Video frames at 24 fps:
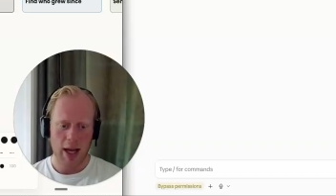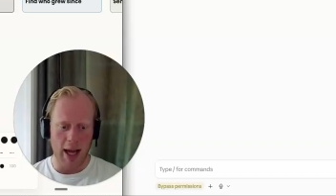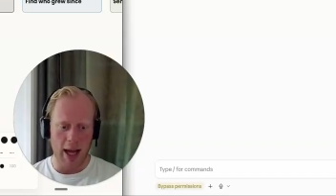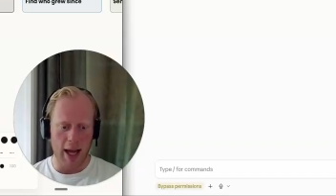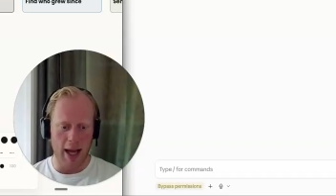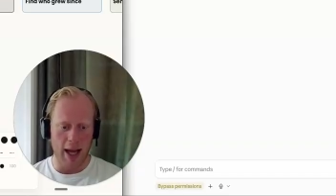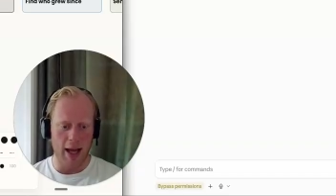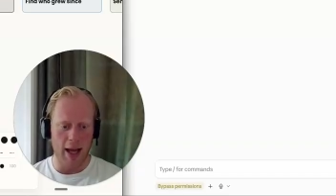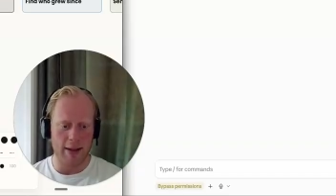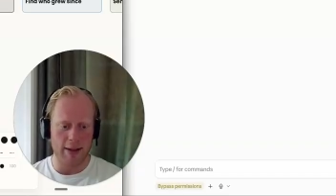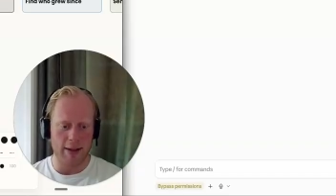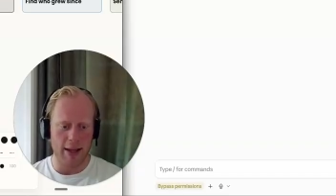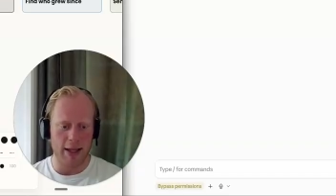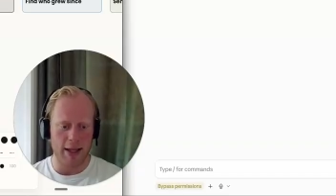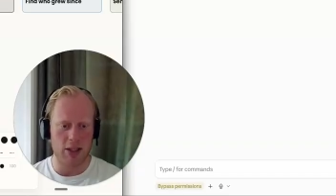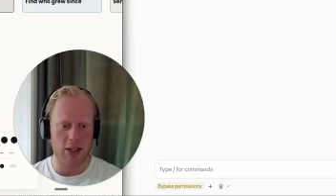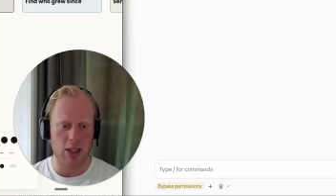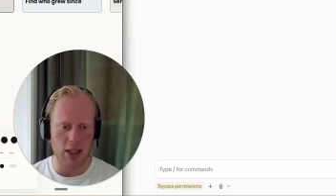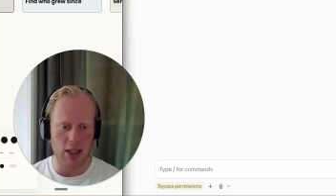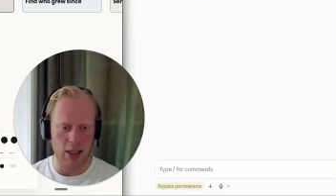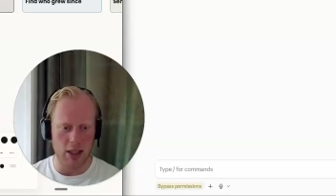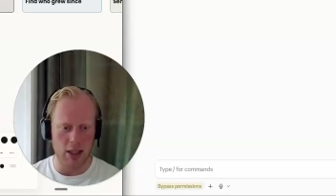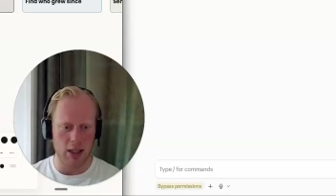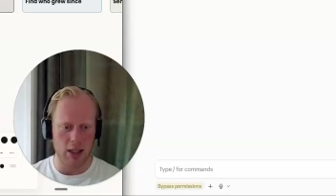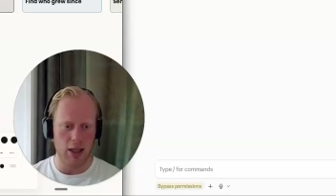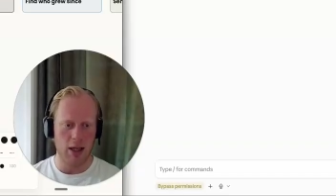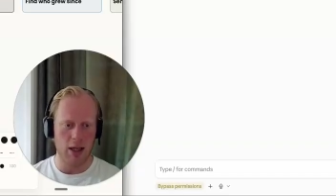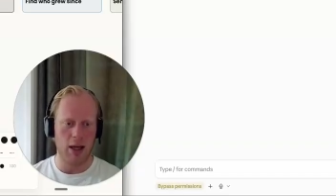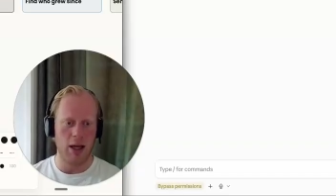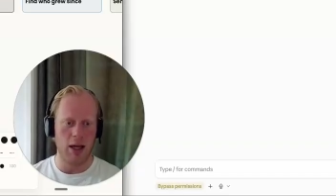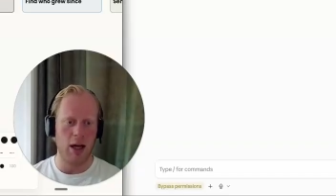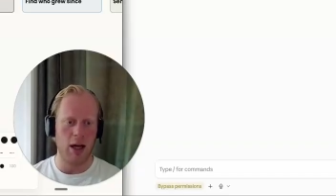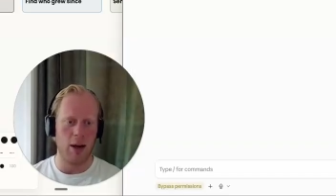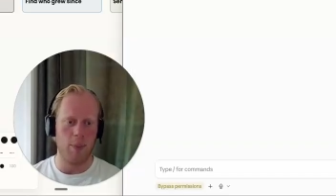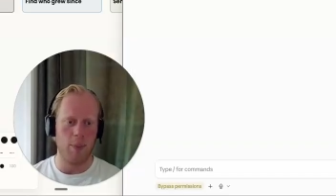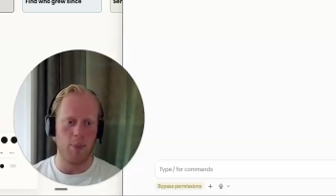And actually,
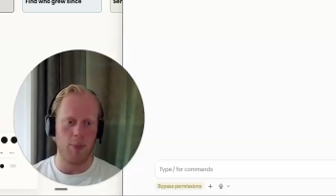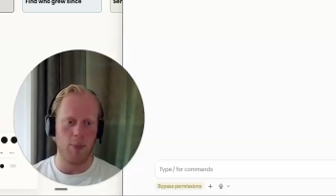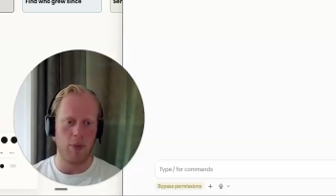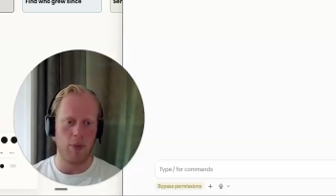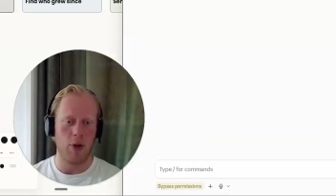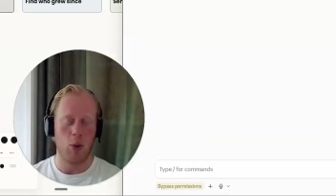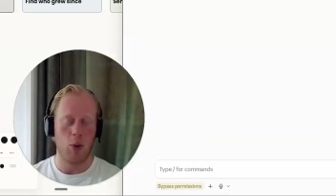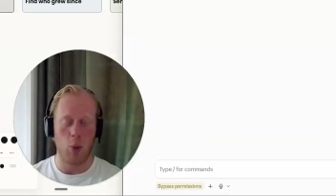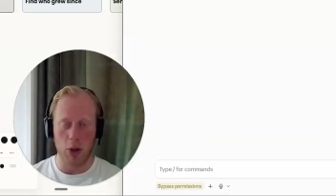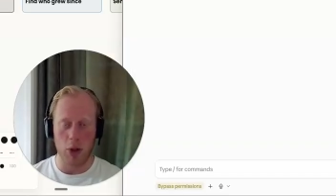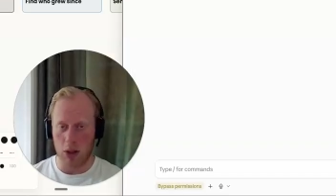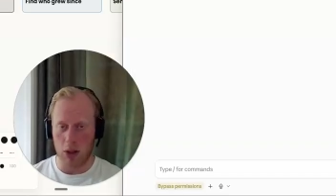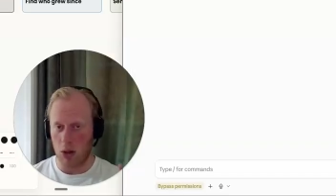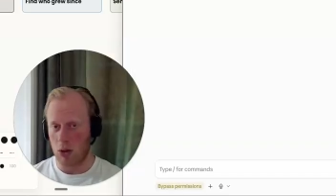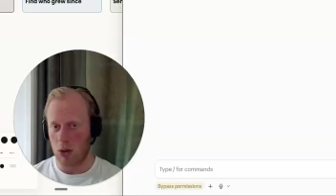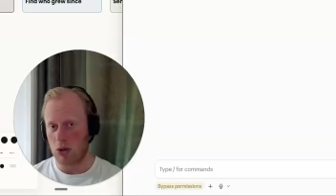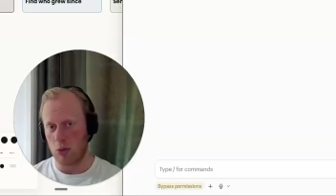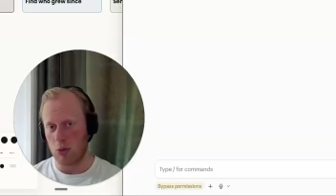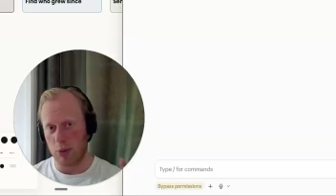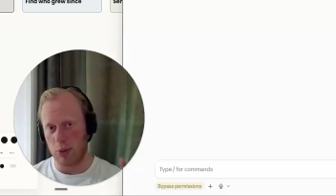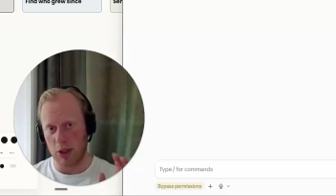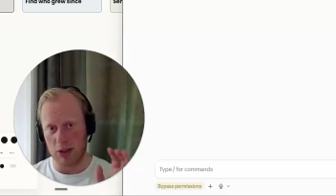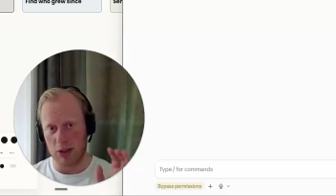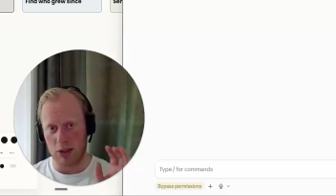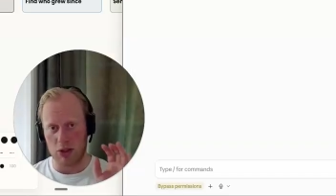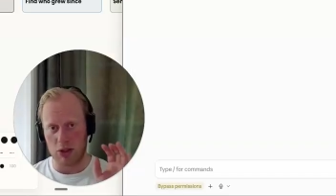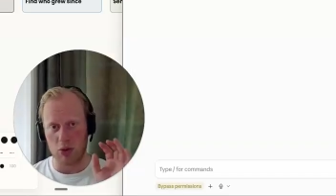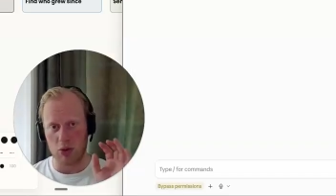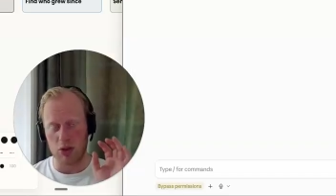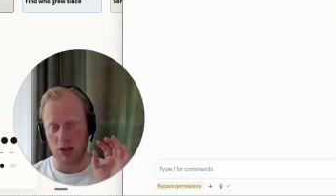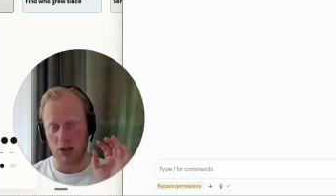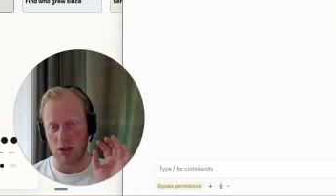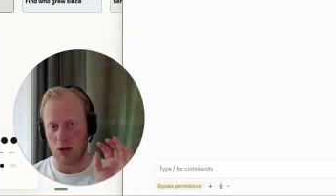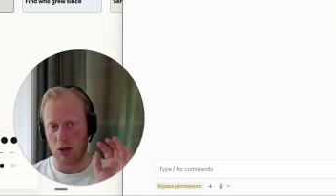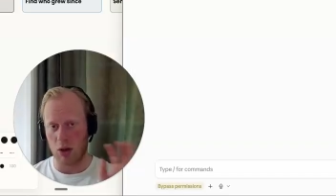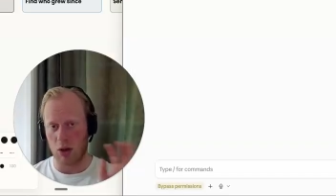we're going to build it
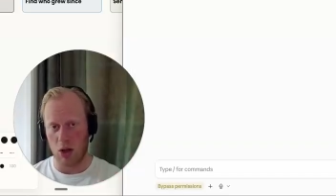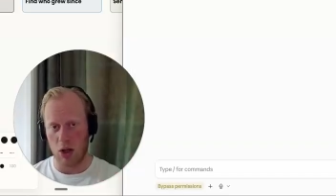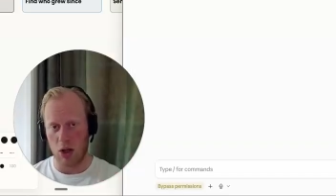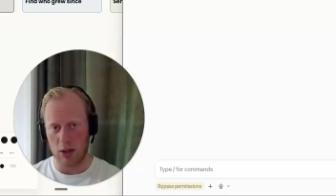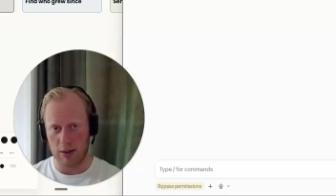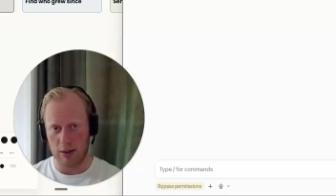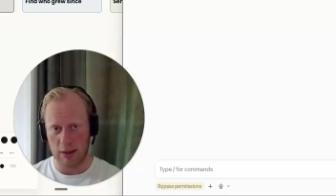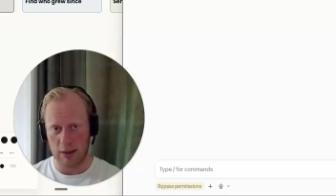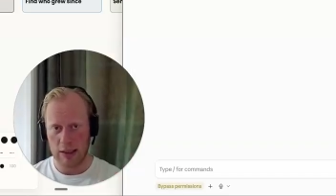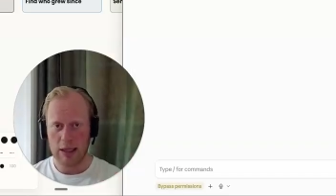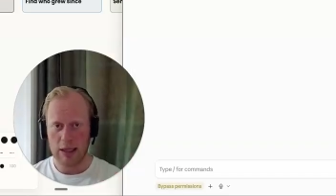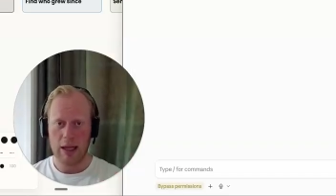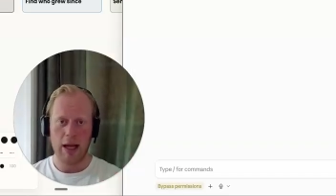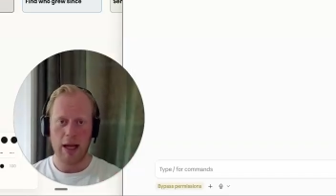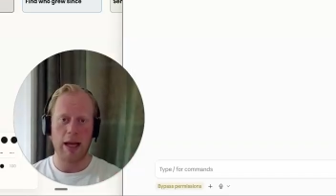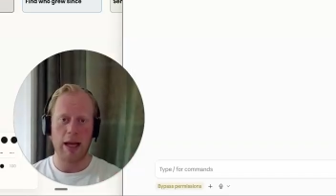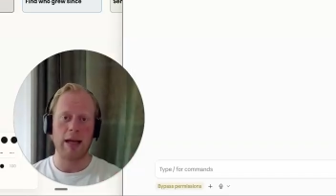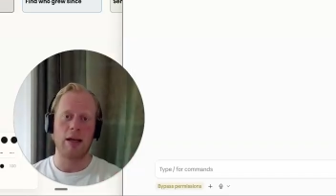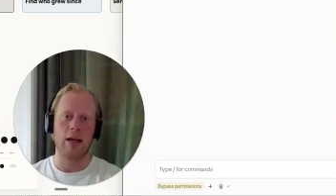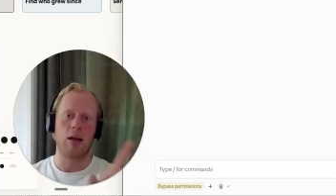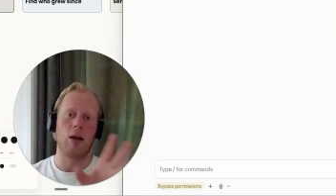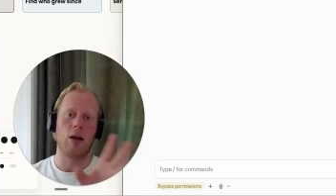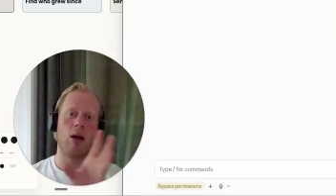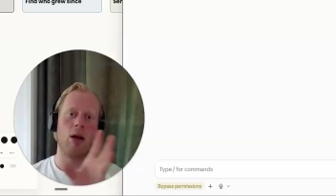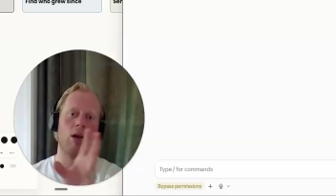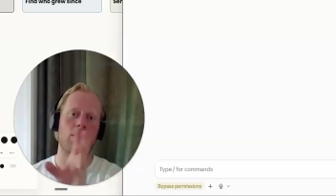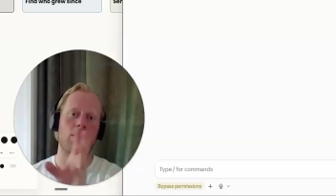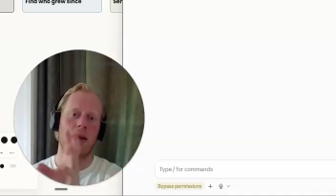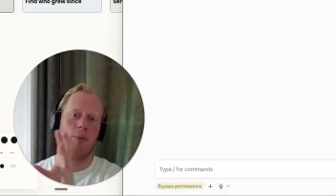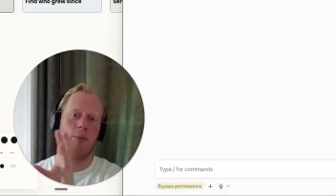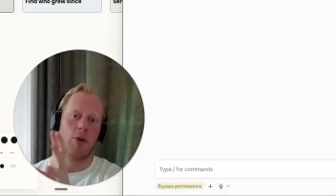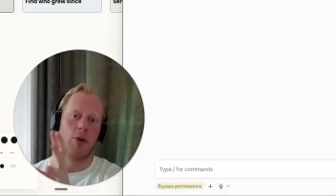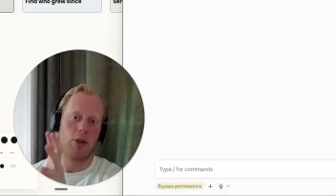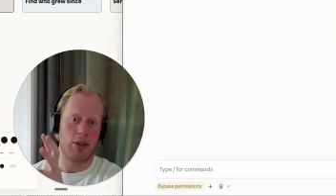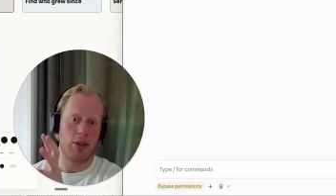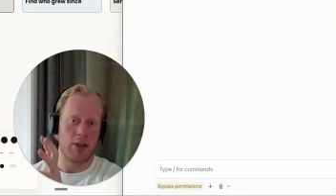using Claude, and Claude
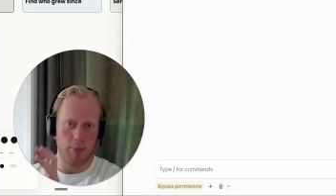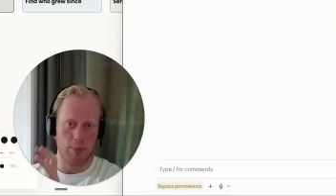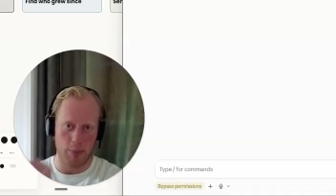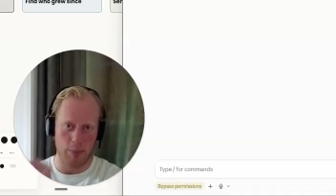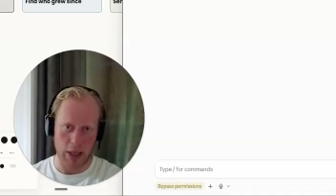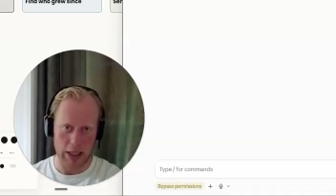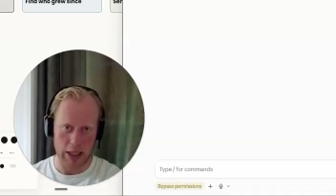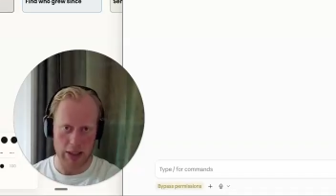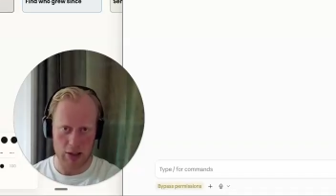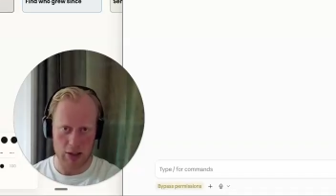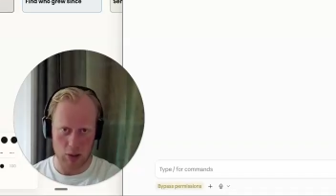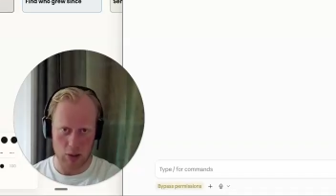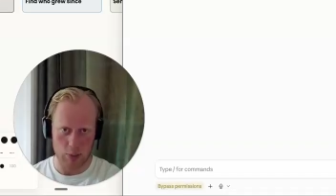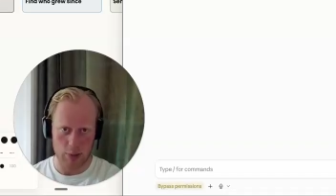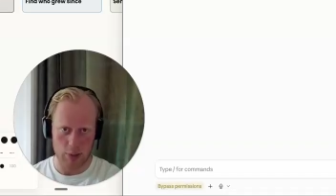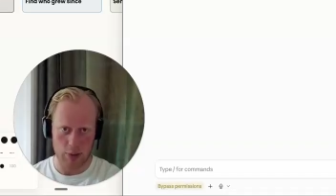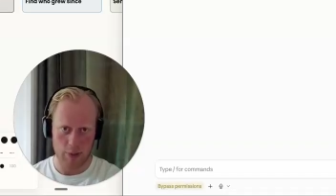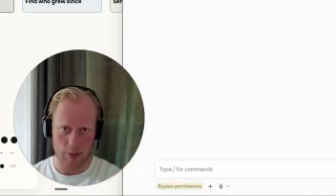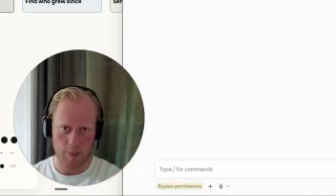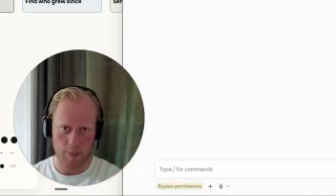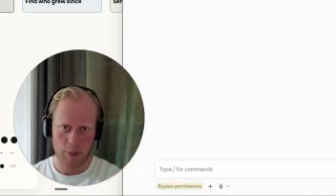can build it in Baseloop.